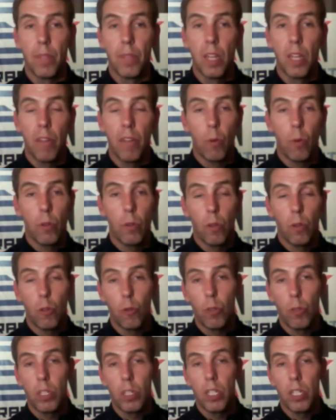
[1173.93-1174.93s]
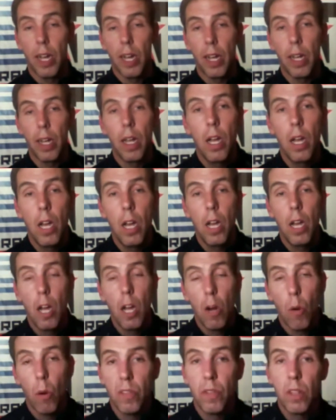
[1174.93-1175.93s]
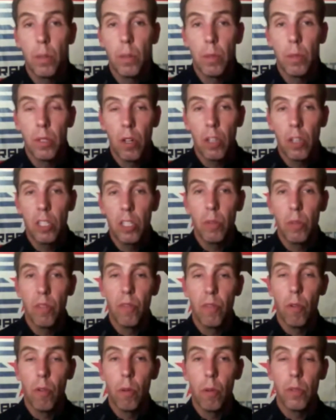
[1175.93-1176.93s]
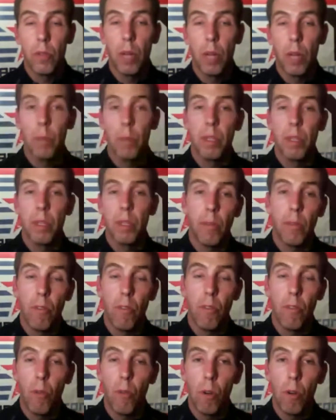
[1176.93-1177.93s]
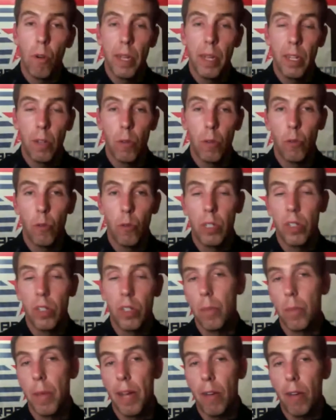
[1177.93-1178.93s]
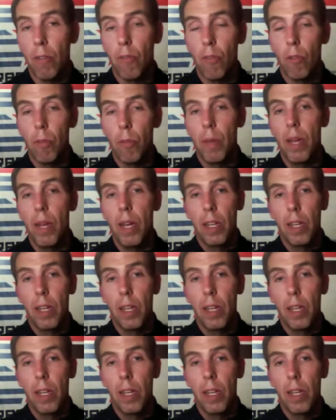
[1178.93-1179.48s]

Of course, Coach Rich and I are always available to talk to you in the forums. I'm in the micro forum, and Coach Rich is in the macro forum.